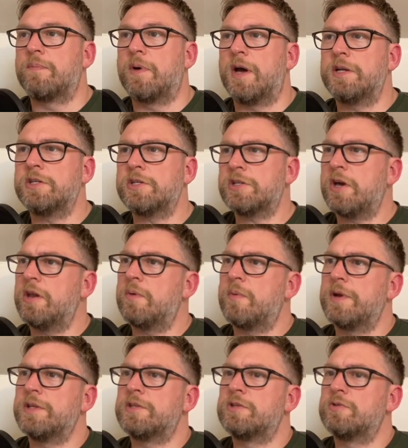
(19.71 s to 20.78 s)
But I just kind of
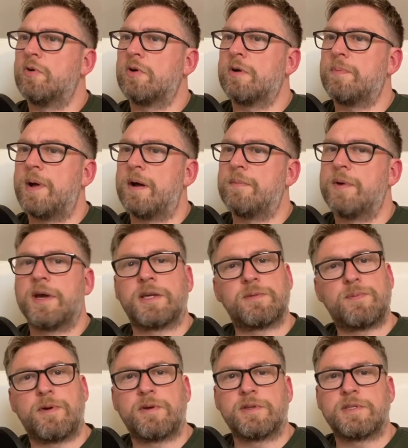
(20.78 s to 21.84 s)
wanted to talk about my
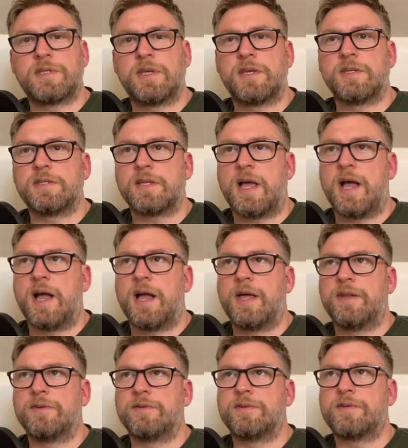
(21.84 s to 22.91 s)
experiences
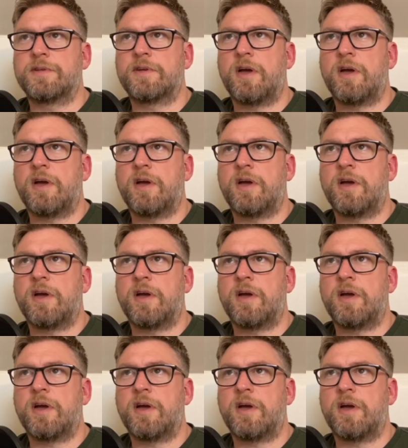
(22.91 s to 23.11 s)
and